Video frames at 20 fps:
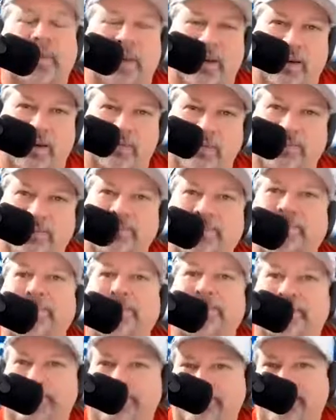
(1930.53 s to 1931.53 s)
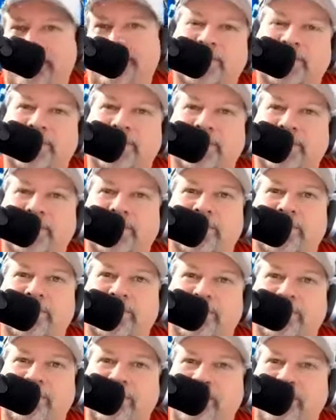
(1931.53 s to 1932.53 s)

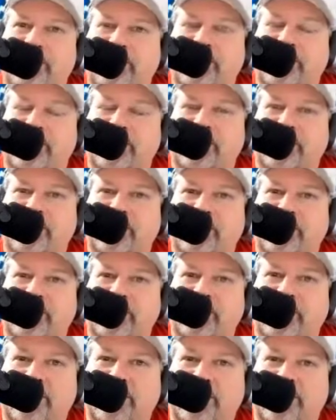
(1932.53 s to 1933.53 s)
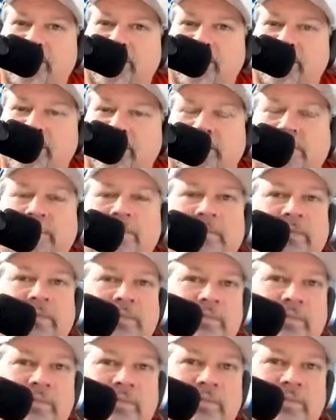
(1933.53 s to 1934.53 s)

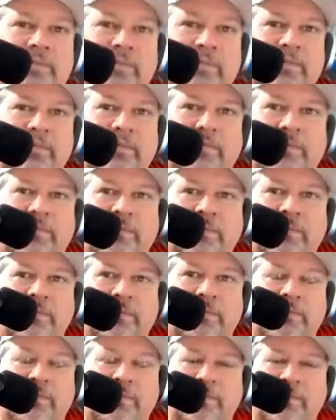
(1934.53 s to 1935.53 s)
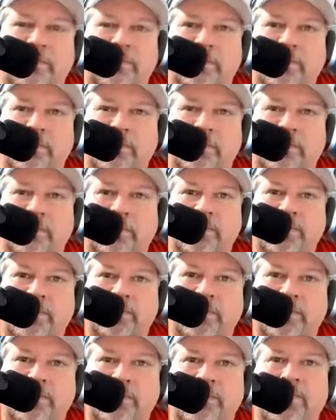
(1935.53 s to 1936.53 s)

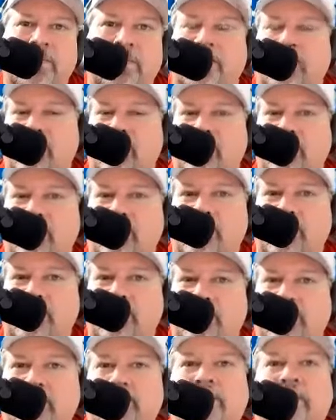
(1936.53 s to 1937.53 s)
No words are spoken by the person on screen.